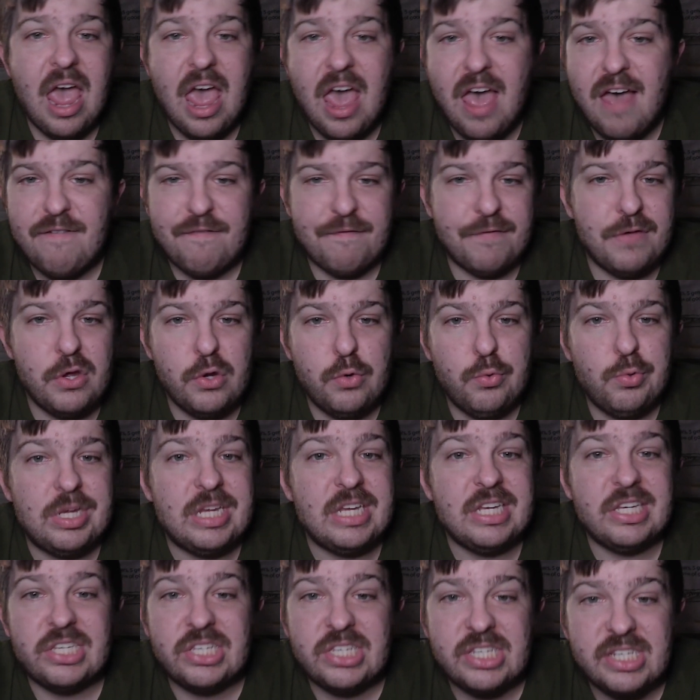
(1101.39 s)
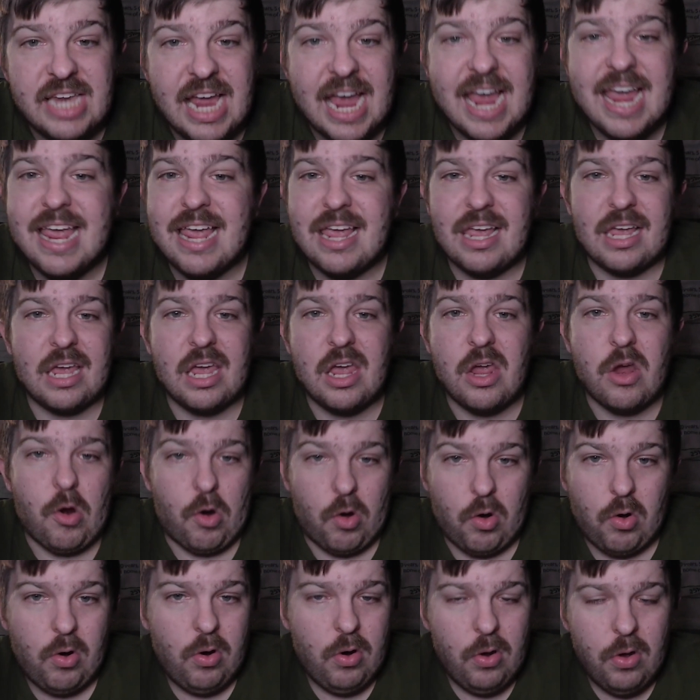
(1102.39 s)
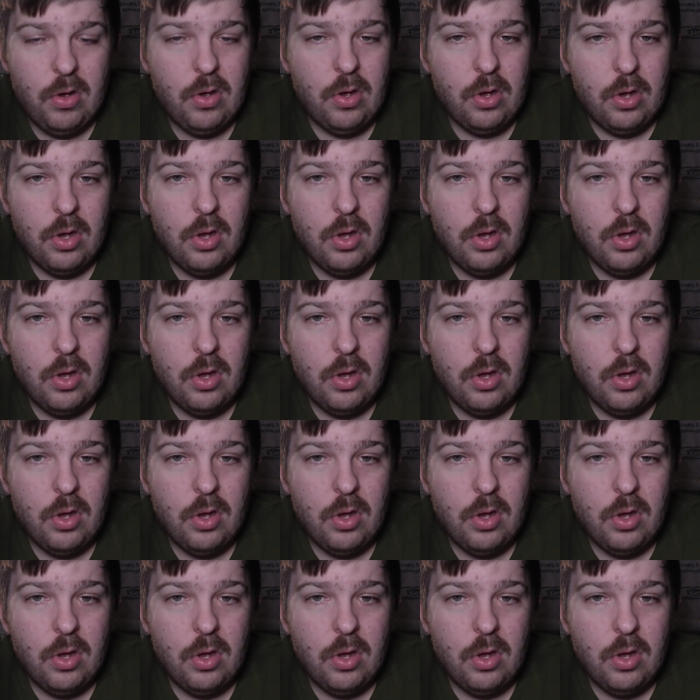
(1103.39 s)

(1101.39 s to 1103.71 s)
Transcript: F you, he's staying here